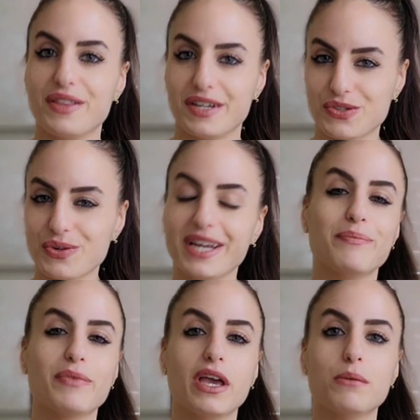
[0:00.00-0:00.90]
That's
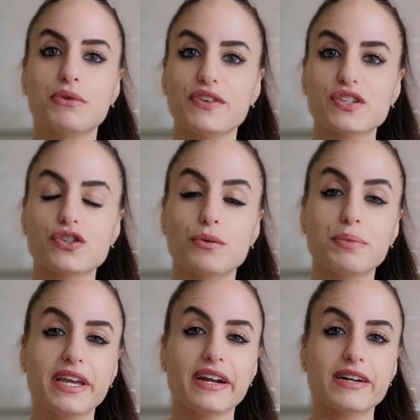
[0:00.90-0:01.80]
right. Professor
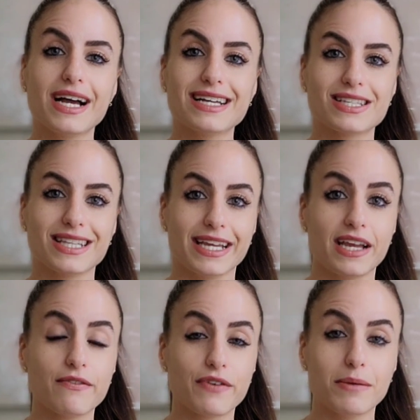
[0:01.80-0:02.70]
Pierre
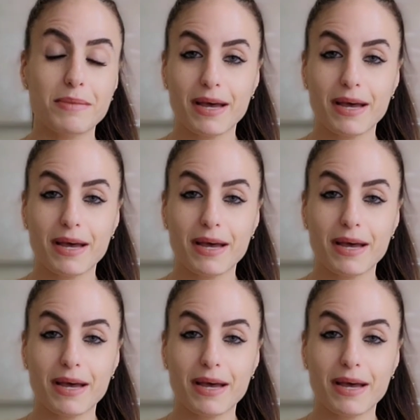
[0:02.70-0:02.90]
Azoulay from